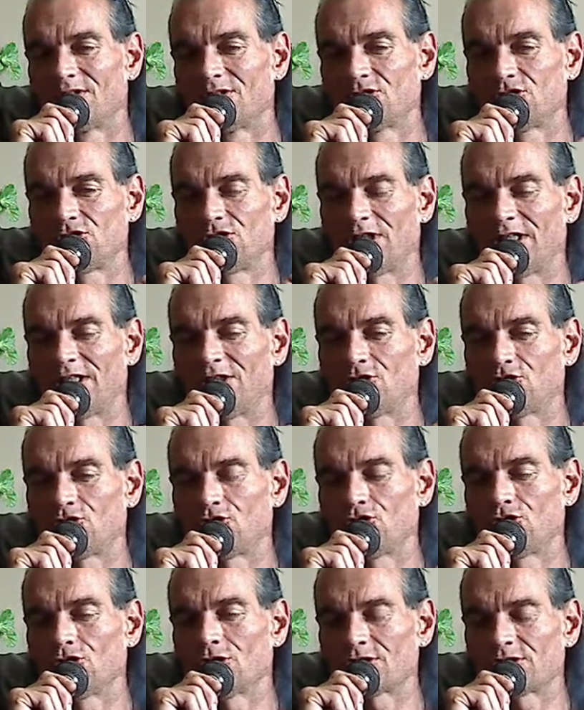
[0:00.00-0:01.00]
change
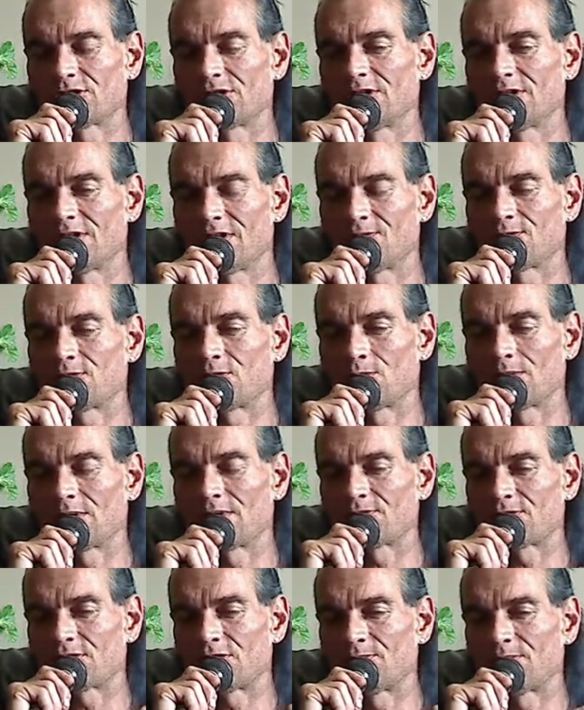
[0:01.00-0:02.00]
just enough to where
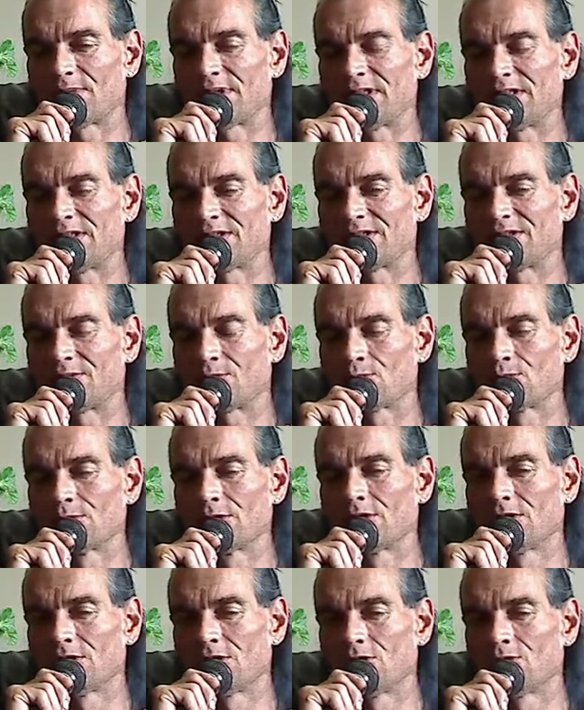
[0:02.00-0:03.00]
if somebody's in a
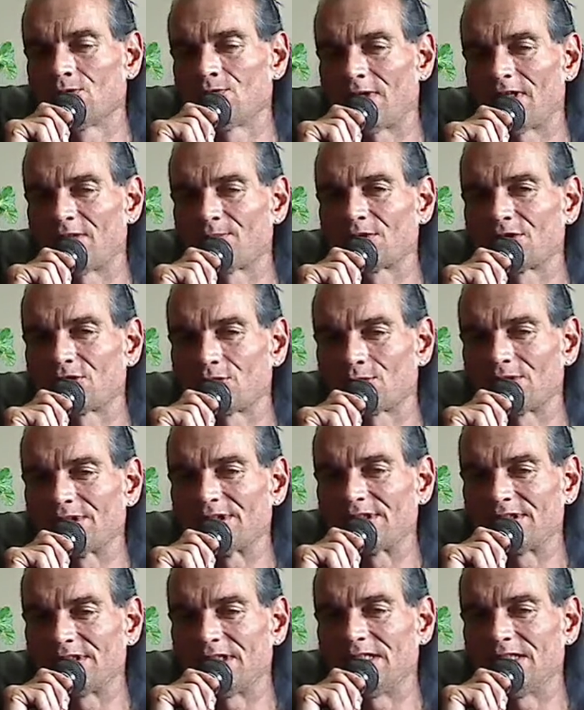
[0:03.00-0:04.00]
real low vibratory
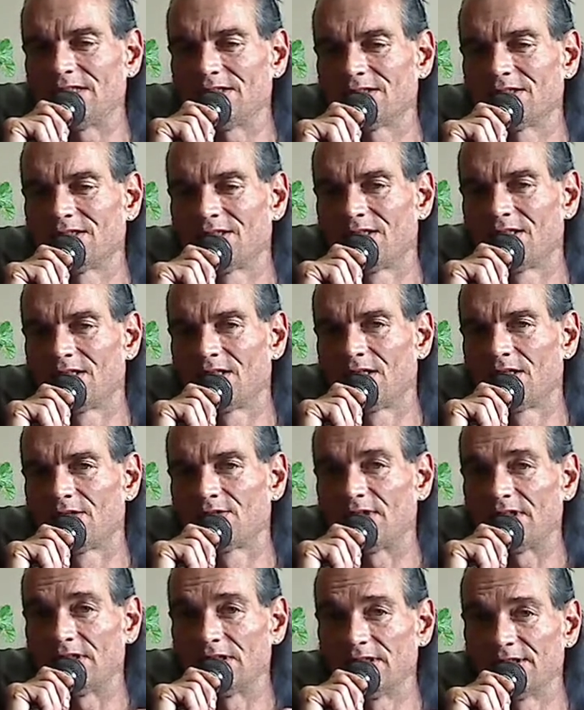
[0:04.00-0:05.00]
state,
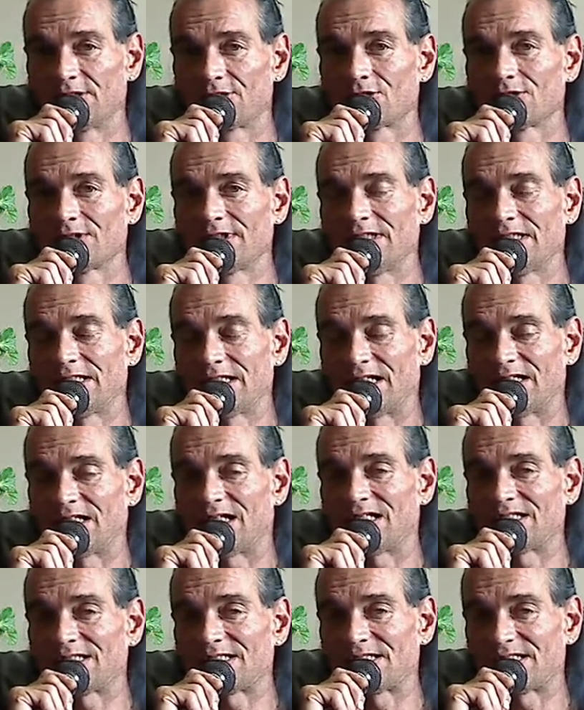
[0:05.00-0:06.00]
they literally
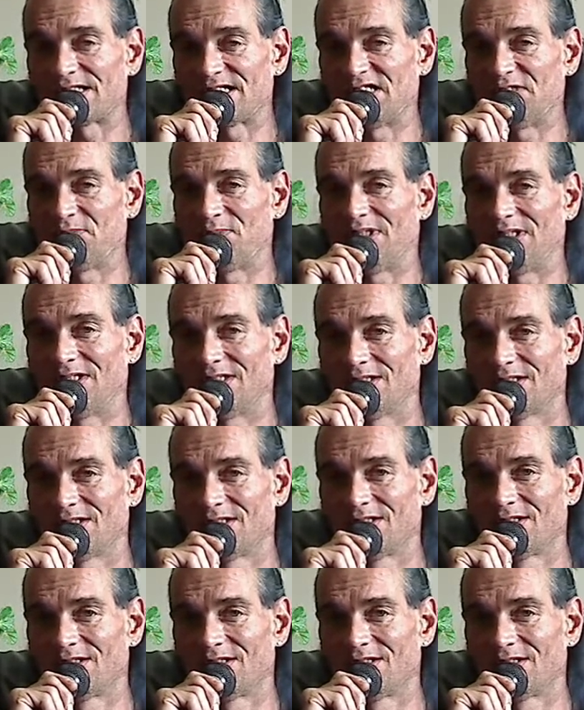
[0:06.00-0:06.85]
cannot see me.